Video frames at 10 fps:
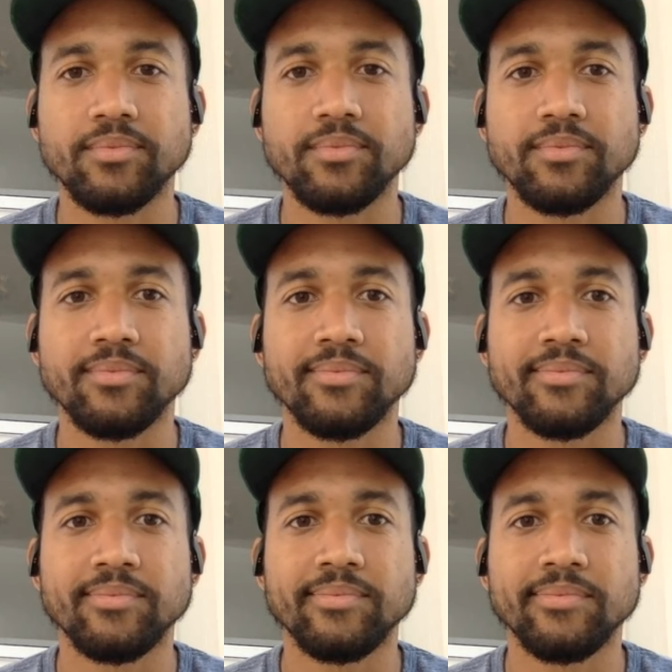
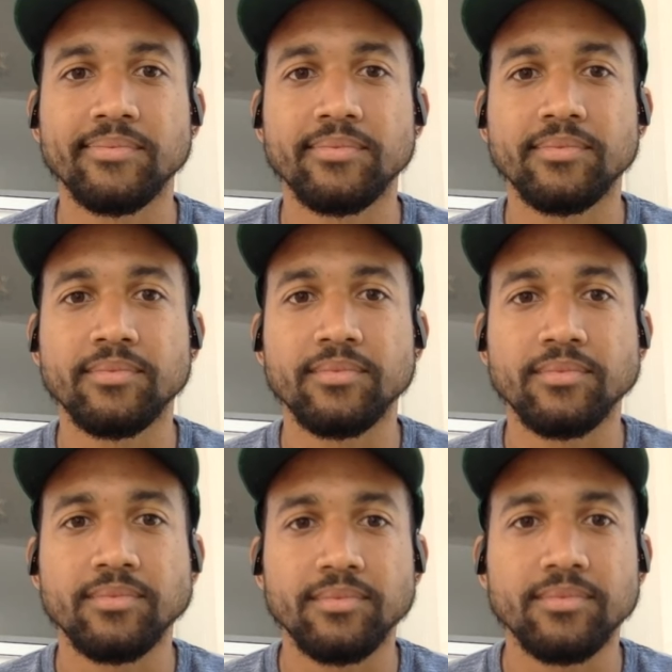
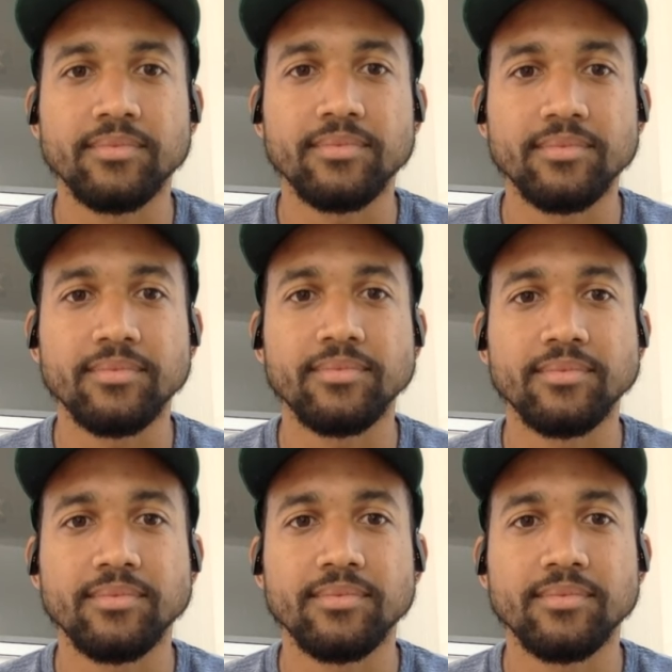(silent)